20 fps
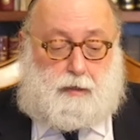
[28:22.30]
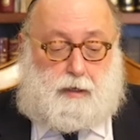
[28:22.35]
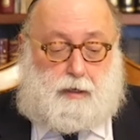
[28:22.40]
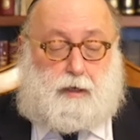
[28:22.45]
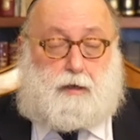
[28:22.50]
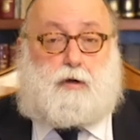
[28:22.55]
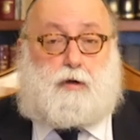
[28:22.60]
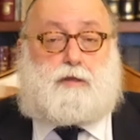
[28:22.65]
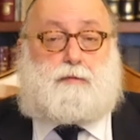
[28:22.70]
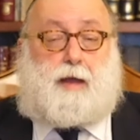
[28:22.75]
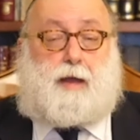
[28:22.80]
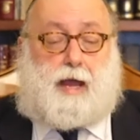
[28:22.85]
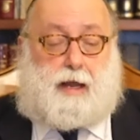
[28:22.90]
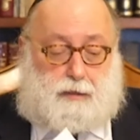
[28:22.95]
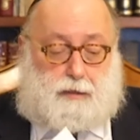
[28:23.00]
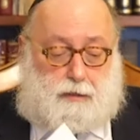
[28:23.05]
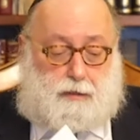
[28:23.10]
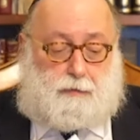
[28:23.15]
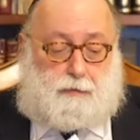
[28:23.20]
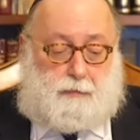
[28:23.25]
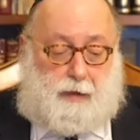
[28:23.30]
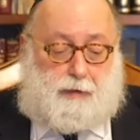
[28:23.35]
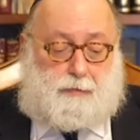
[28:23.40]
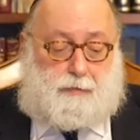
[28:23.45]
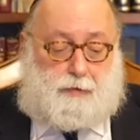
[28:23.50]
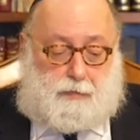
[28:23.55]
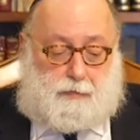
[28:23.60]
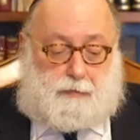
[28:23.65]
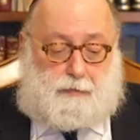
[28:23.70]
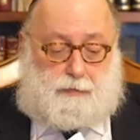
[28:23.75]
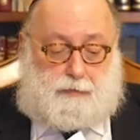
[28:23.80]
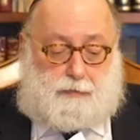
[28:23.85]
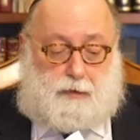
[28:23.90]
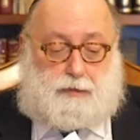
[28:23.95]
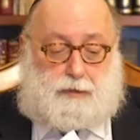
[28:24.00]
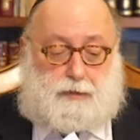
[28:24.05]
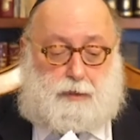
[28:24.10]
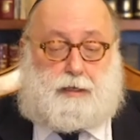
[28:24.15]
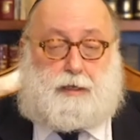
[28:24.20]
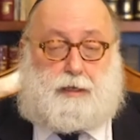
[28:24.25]
It goes back to the Maimer
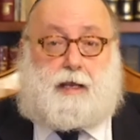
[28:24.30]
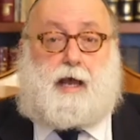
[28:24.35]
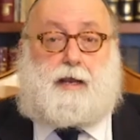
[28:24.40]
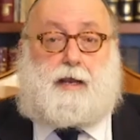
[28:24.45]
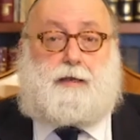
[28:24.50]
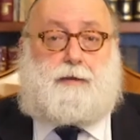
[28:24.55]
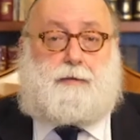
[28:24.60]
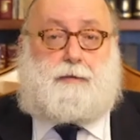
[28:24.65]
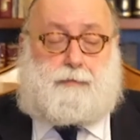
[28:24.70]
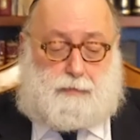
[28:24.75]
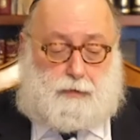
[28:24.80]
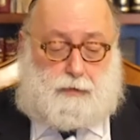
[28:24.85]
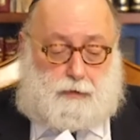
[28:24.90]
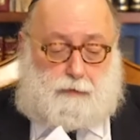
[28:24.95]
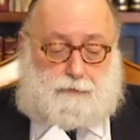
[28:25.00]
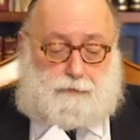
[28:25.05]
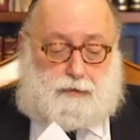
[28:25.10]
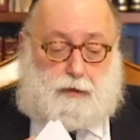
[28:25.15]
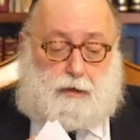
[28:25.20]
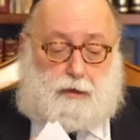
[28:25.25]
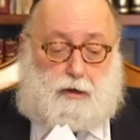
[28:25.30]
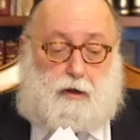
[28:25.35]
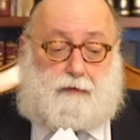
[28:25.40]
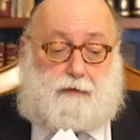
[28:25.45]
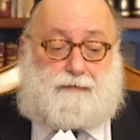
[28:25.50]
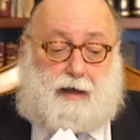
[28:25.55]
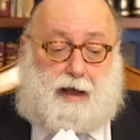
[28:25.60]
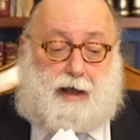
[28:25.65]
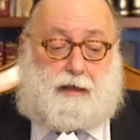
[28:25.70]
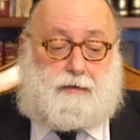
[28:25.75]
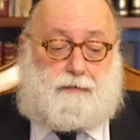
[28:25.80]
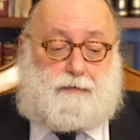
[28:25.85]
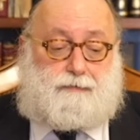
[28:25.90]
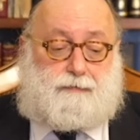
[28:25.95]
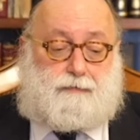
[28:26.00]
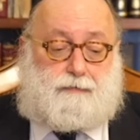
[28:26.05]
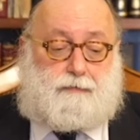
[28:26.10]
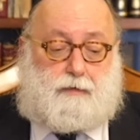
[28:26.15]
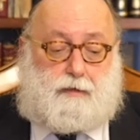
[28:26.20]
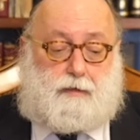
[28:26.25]
Basi L'Gani, Tovshin Chof
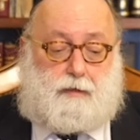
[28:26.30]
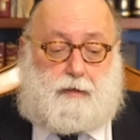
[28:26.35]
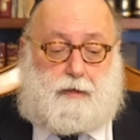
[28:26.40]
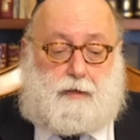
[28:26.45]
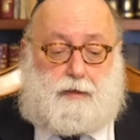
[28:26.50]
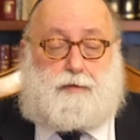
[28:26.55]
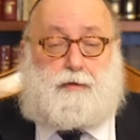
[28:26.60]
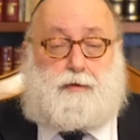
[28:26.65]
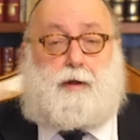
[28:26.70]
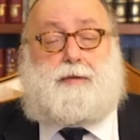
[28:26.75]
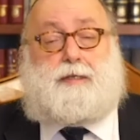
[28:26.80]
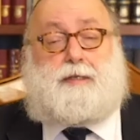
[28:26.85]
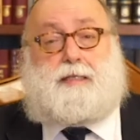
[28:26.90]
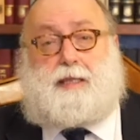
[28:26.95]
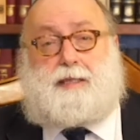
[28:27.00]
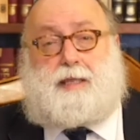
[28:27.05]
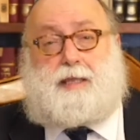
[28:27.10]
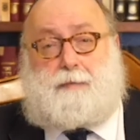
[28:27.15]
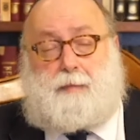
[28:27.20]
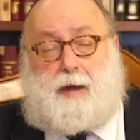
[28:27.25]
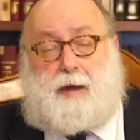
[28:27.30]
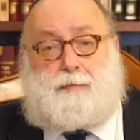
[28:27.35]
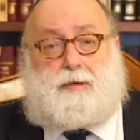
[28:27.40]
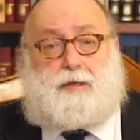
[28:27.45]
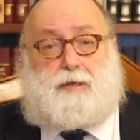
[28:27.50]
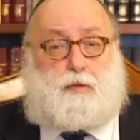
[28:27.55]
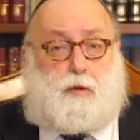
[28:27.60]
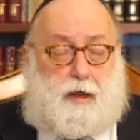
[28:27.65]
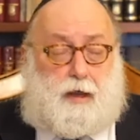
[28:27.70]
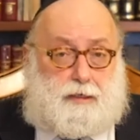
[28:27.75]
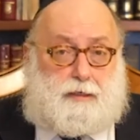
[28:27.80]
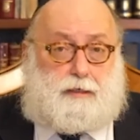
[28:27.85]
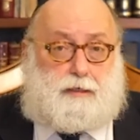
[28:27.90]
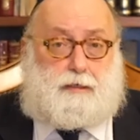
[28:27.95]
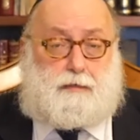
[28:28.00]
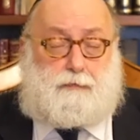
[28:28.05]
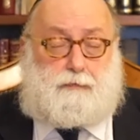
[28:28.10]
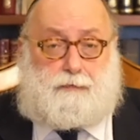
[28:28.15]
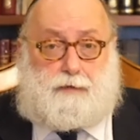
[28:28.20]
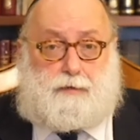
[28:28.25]
Aleph. The Rebbe said that Maimer
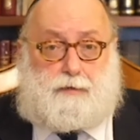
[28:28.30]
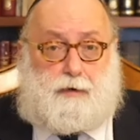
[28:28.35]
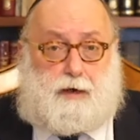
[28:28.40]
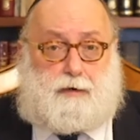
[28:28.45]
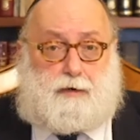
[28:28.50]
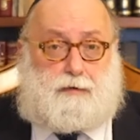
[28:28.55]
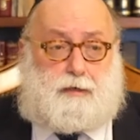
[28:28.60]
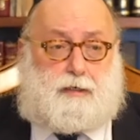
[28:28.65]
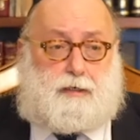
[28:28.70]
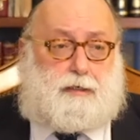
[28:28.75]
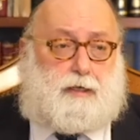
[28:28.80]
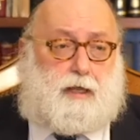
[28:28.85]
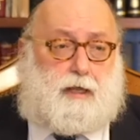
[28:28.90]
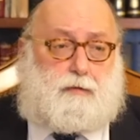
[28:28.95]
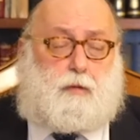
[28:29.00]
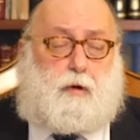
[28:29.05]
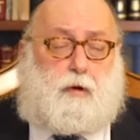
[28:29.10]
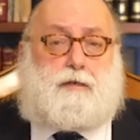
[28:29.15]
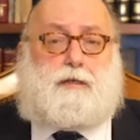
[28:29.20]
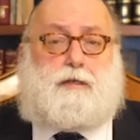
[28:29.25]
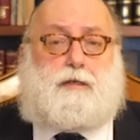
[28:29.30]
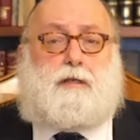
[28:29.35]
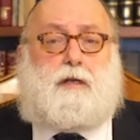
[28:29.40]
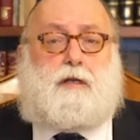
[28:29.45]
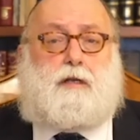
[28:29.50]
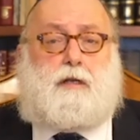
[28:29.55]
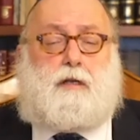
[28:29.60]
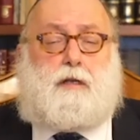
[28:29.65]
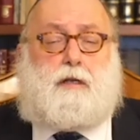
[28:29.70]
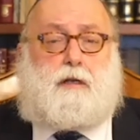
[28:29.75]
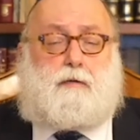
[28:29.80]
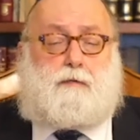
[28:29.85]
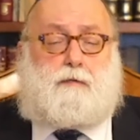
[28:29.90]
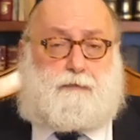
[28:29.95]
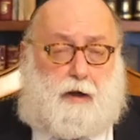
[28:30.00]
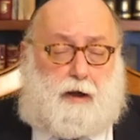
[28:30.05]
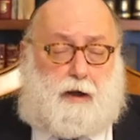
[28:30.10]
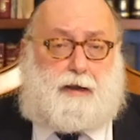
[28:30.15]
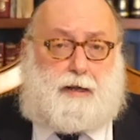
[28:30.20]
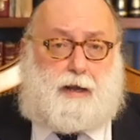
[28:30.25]
twice for the record. He said once
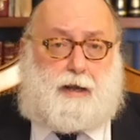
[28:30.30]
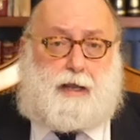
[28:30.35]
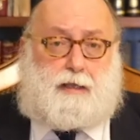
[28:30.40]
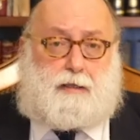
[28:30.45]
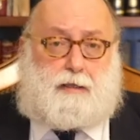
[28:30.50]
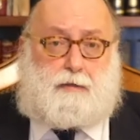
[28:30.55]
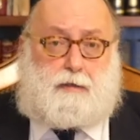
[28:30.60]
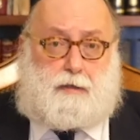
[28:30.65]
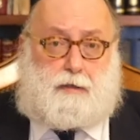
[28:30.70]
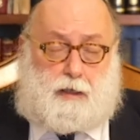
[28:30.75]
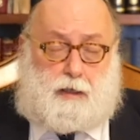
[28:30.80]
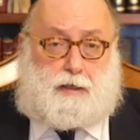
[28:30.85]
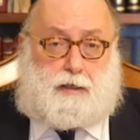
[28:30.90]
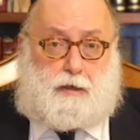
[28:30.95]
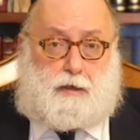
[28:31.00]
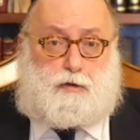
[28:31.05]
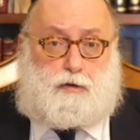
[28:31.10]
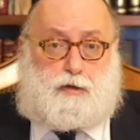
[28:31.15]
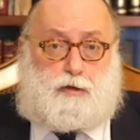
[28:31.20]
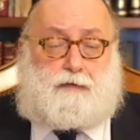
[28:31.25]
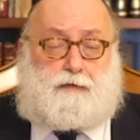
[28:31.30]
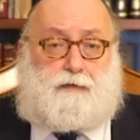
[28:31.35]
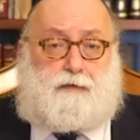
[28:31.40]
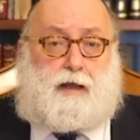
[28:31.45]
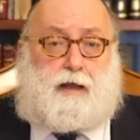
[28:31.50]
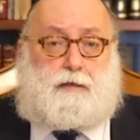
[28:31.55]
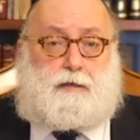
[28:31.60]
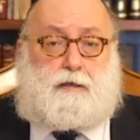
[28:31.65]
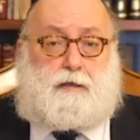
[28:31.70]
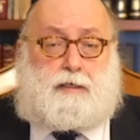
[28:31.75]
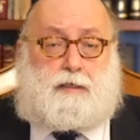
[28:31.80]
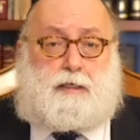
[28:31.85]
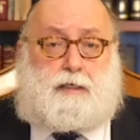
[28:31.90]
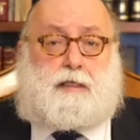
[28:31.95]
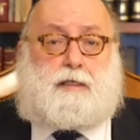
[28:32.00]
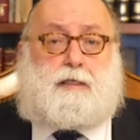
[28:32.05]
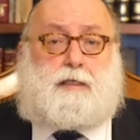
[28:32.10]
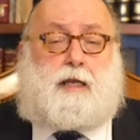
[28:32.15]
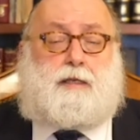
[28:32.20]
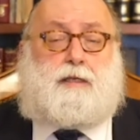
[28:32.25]
Friday night at the Yud Shvat in
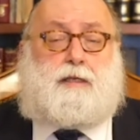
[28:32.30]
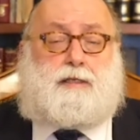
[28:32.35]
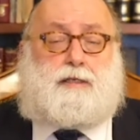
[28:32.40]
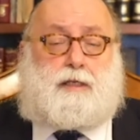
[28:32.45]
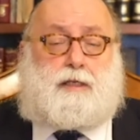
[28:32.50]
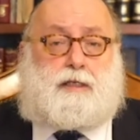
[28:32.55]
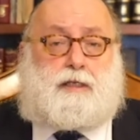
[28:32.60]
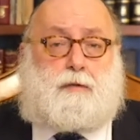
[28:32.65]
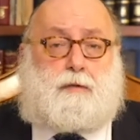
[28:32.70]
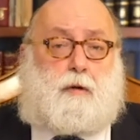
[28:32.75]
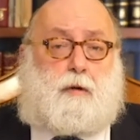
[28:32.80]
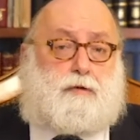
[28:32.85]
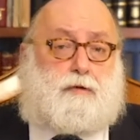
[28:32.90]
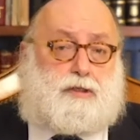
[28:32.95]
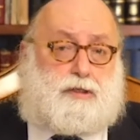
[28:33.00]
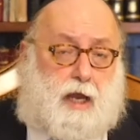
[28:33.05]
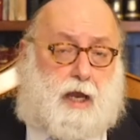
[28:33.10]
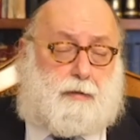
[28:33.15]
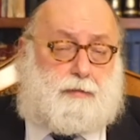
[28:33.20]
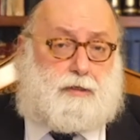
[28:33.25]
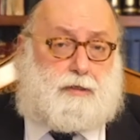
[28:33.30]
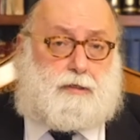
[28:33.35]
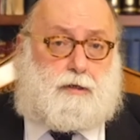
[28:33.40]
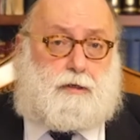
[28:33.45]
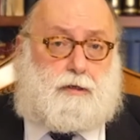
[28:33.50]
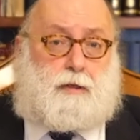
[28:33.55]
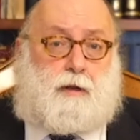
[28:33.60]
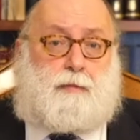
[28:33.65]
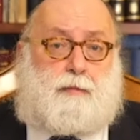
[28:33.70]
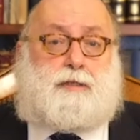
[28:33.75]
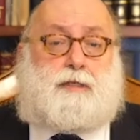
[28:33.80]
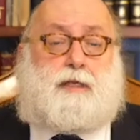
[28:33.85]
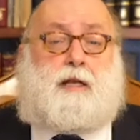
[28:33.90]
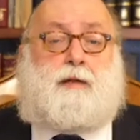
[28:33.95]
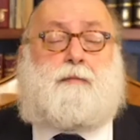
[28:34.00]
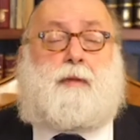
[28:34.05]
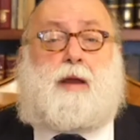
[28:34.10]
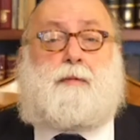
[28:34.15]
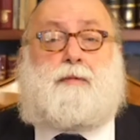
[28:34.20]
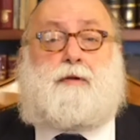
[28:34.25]
1961 was Shabbos, so the Rebbe said
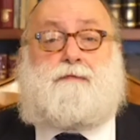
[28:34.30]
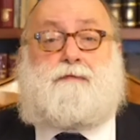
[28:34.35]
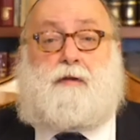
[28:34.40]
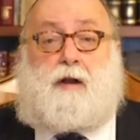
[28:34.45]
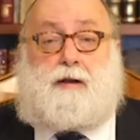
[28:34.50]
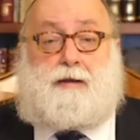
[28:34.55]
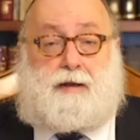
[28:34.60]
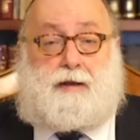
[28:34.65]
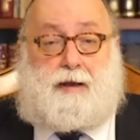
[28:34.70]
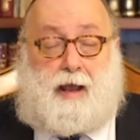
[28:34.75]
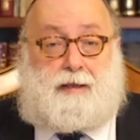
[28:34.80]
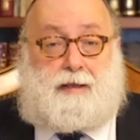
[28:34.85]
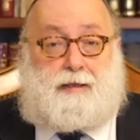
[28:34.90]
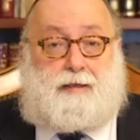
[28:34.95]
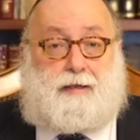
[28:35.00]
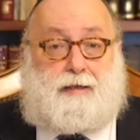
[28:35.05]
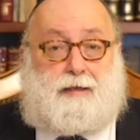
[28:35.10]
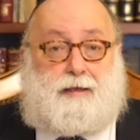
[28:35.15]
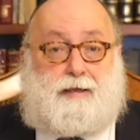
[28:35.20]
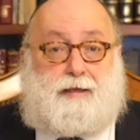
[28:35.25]
a Maimer Friday night